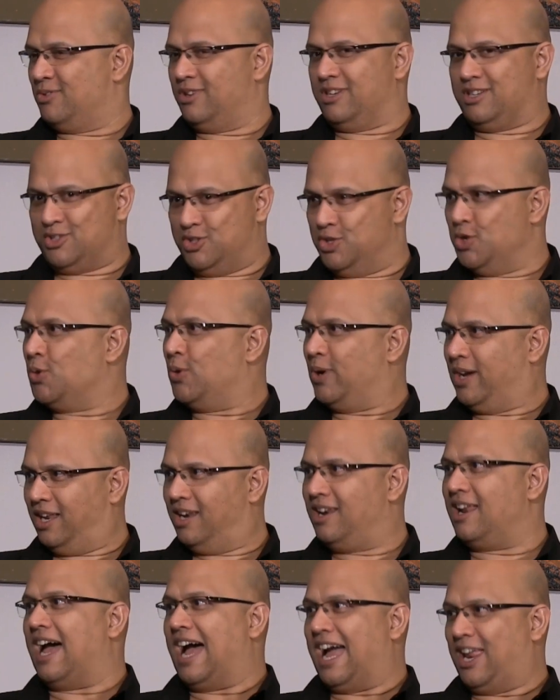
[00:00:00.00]
due in,
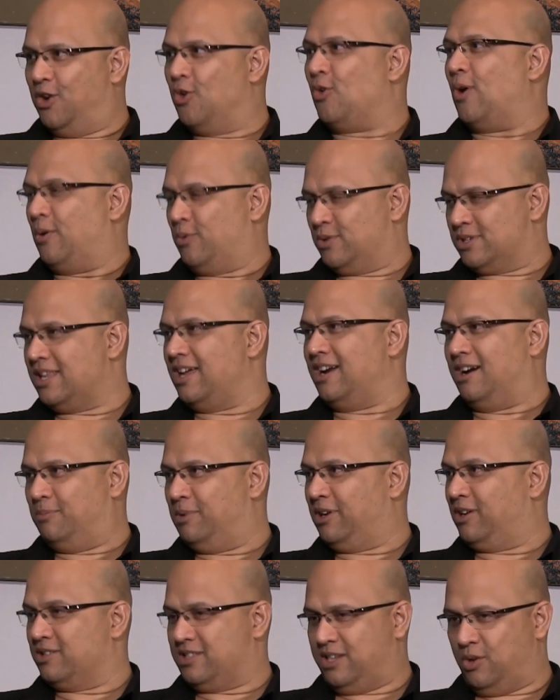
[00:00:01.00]
I know I was there
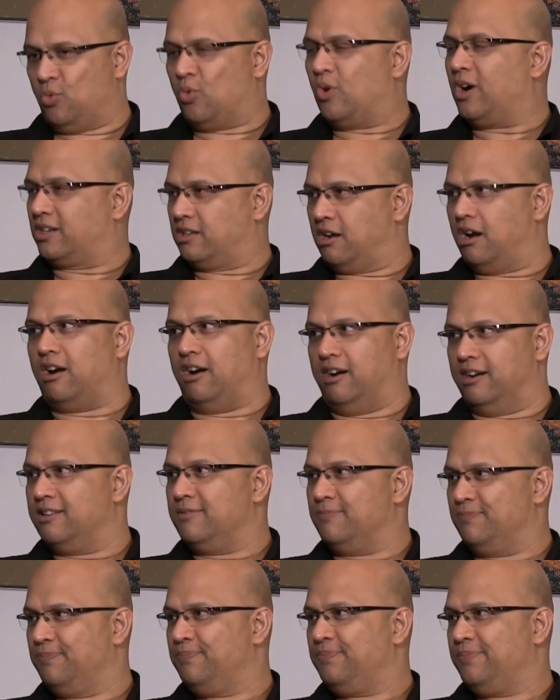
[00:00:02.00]
because he worked hard.
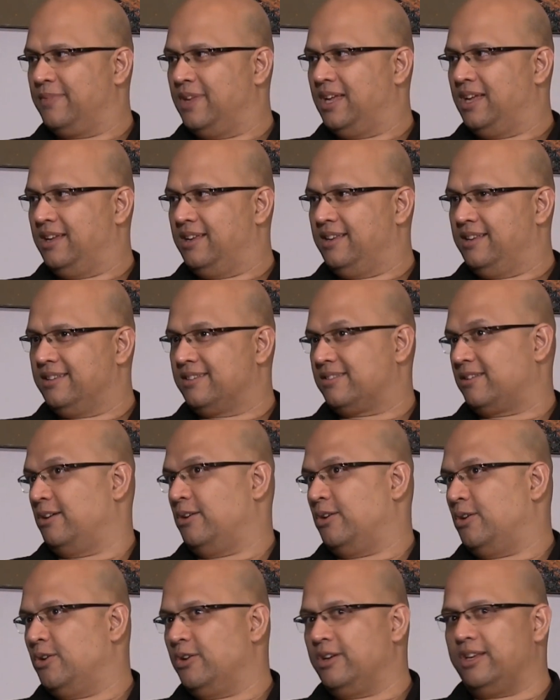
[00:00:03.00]

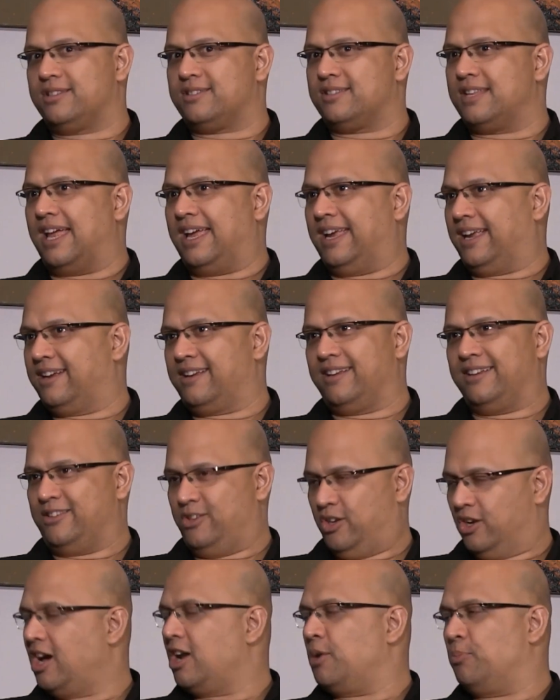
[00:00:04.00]
So it's like, you
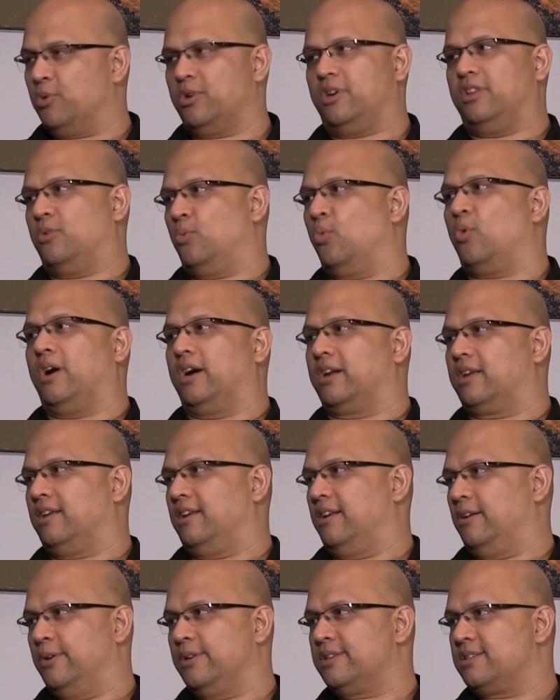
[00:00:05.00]
got to put in the work, you know,
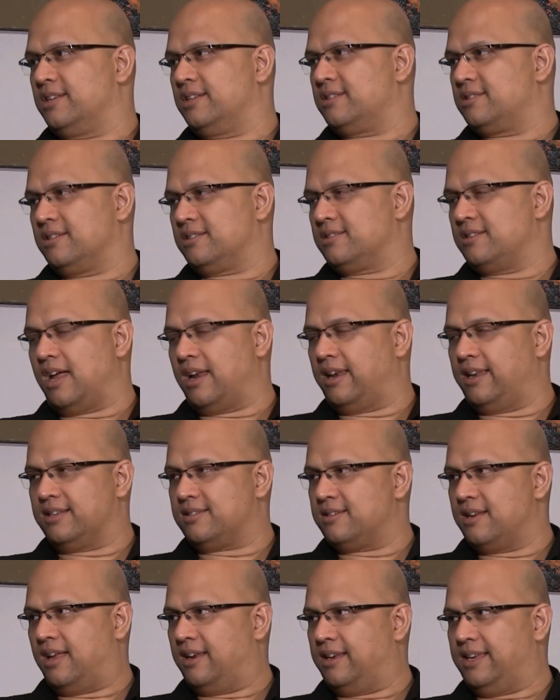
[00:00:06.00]
it's
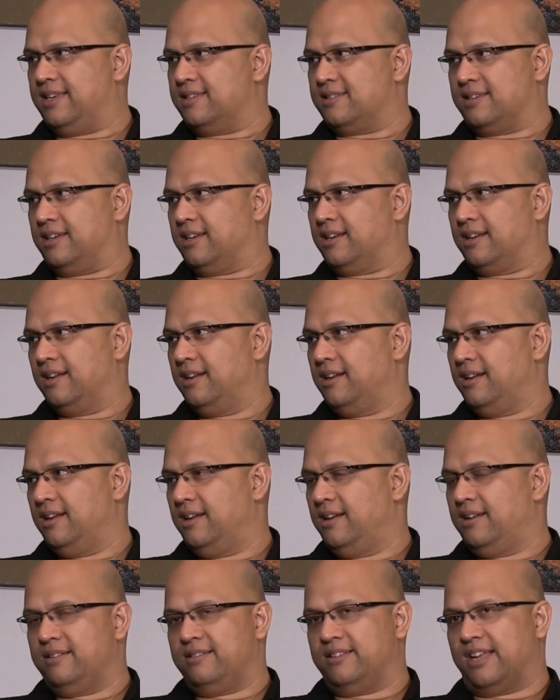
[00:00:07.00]
not easy.
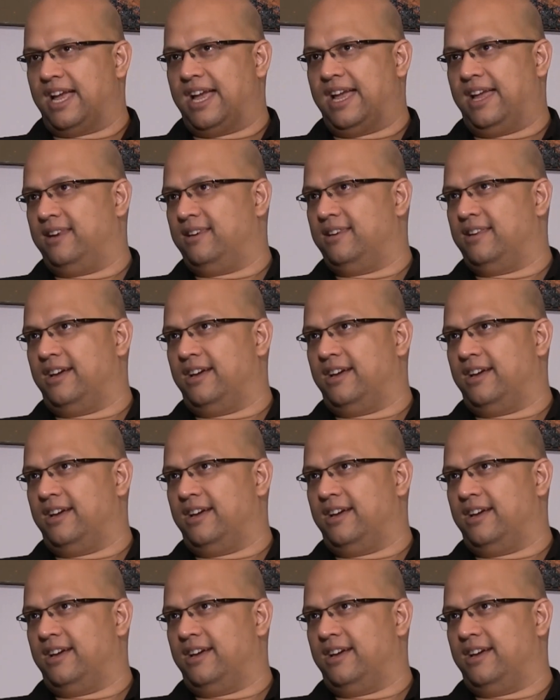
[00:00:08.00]
And